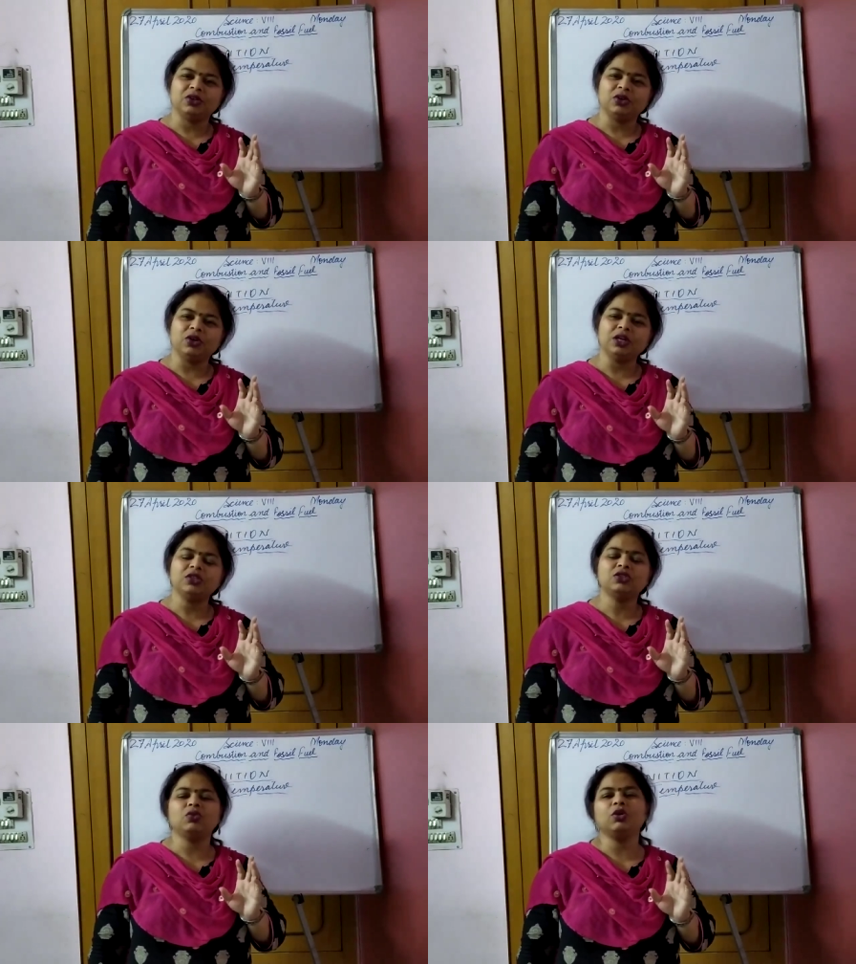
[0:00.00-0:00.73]
Okay,
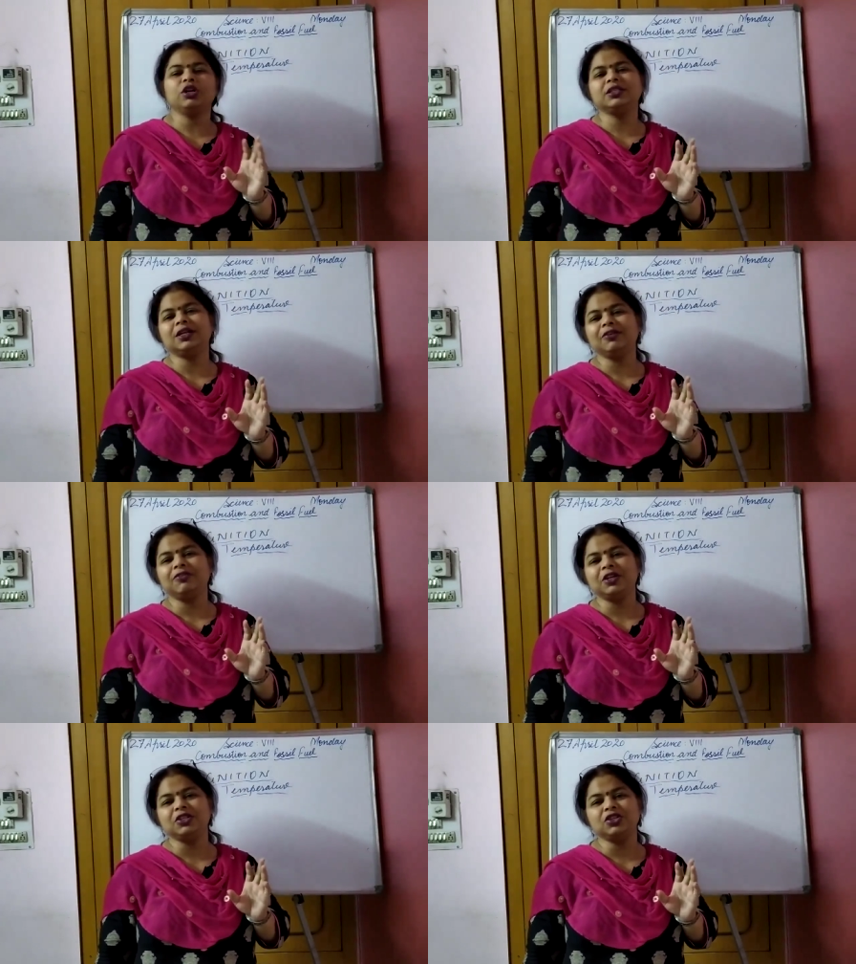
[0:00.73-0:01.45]
so what is the
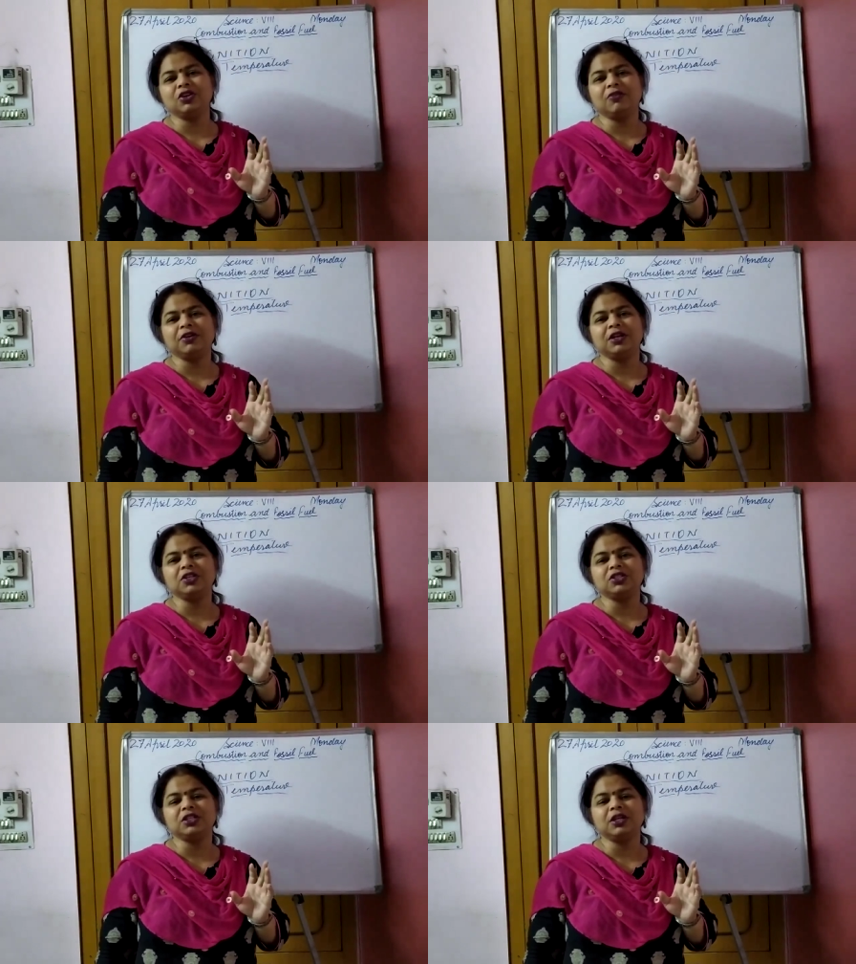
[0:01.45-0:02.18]
definition of
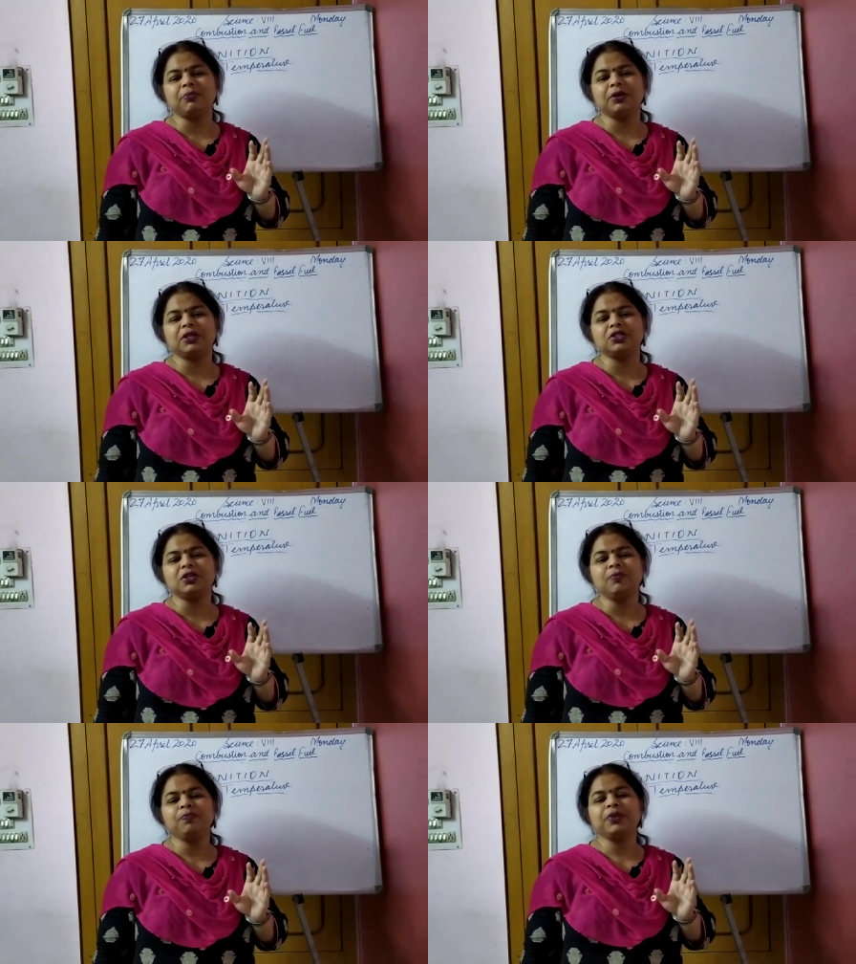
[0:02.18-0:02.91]
ignition temperature?